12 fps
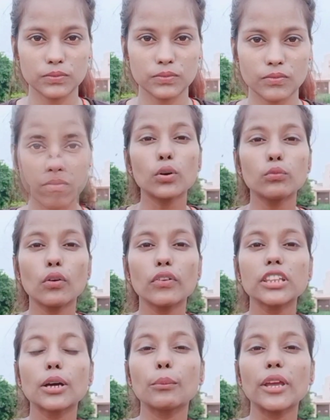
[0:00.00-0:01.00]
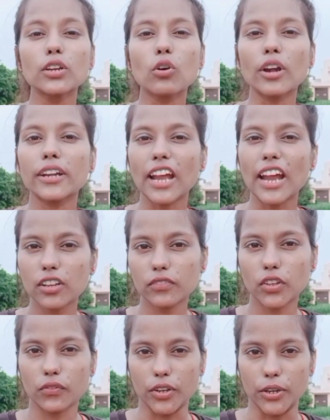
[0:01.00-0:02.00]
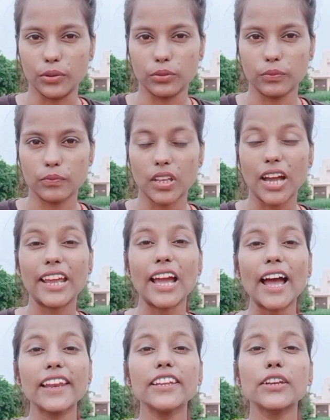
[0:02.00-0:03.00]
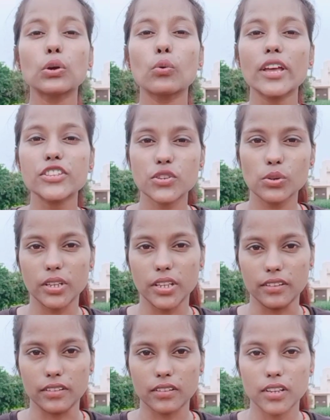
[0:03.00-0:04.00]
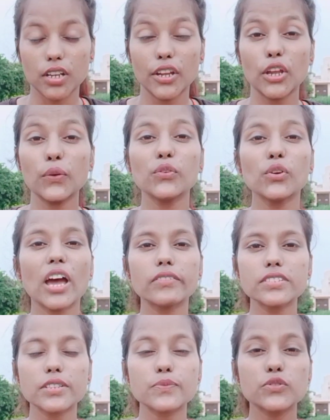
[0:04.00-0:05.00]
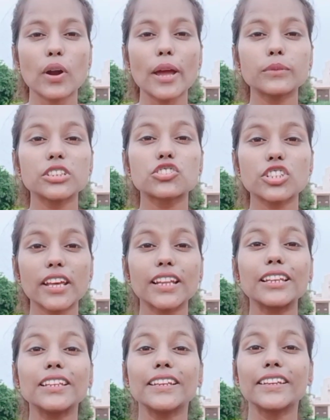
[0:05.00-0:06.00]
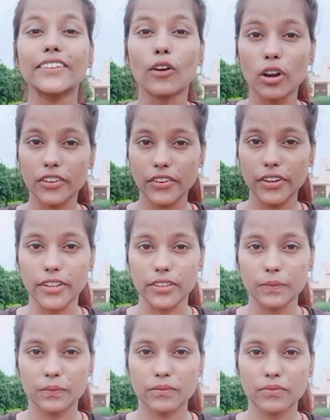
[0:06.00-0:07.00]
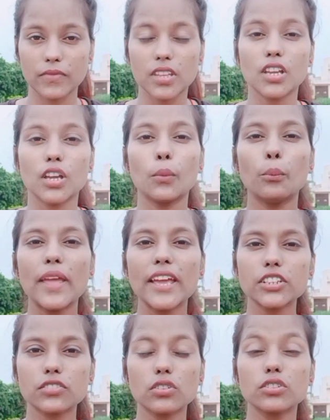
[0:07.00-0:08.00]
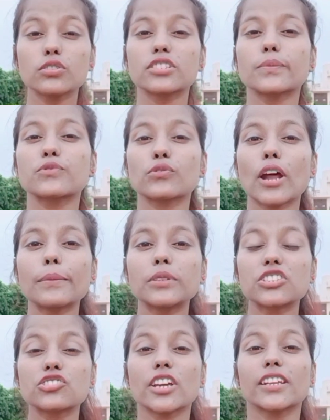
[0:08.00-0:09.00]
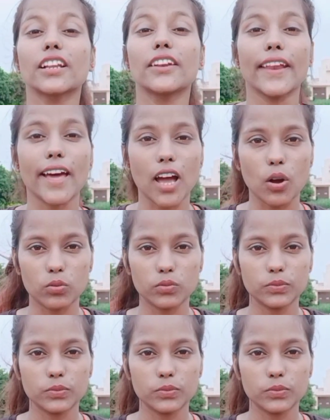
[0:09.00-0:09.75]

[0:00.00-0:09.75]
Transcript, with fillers: Before moving the main content of the video, I highly request you here, if you haven't subscribed this channel already, make sure to subscribe this channel now.